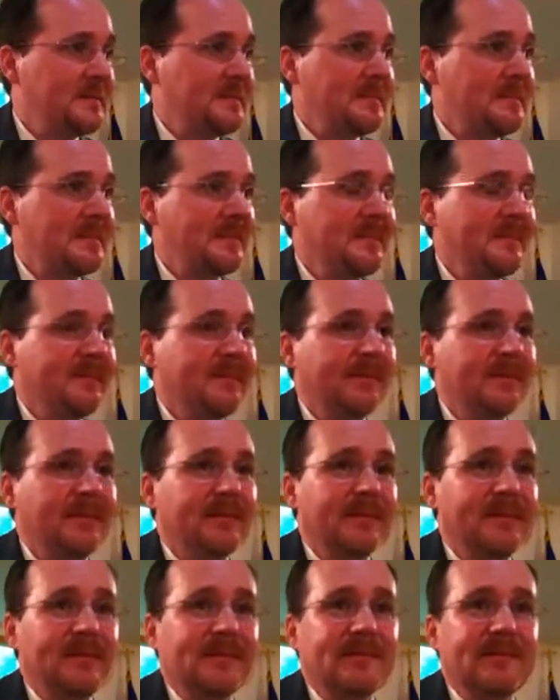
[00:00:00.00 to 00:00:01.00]

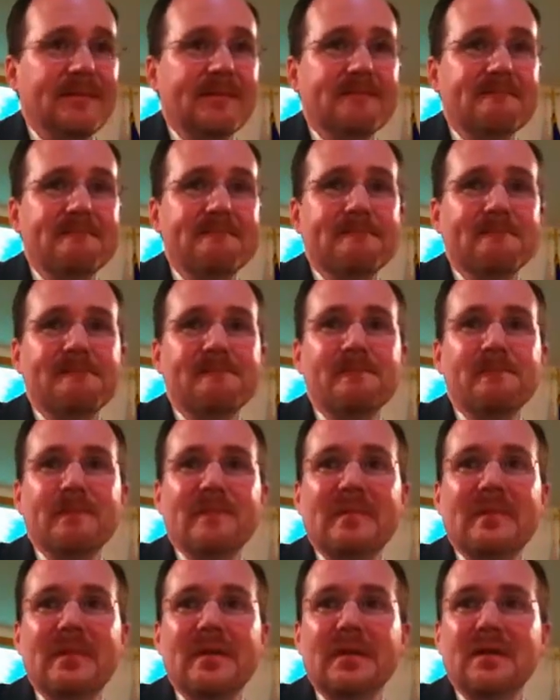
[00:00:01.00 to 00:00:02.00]

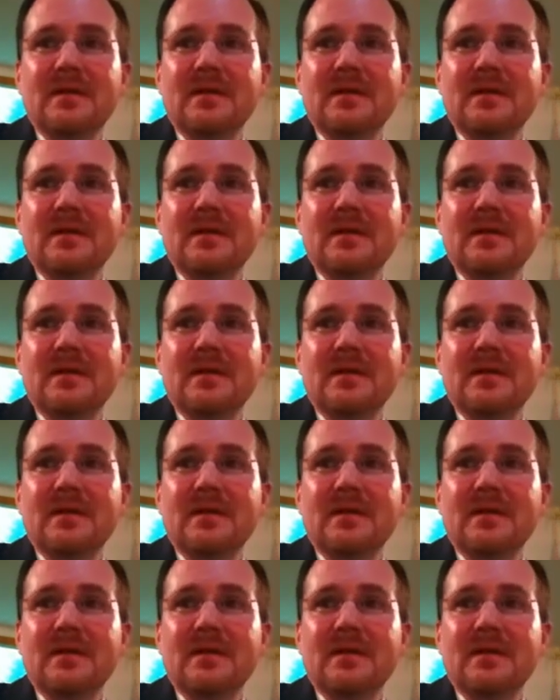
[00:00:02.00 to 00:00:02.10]
(no one is talking)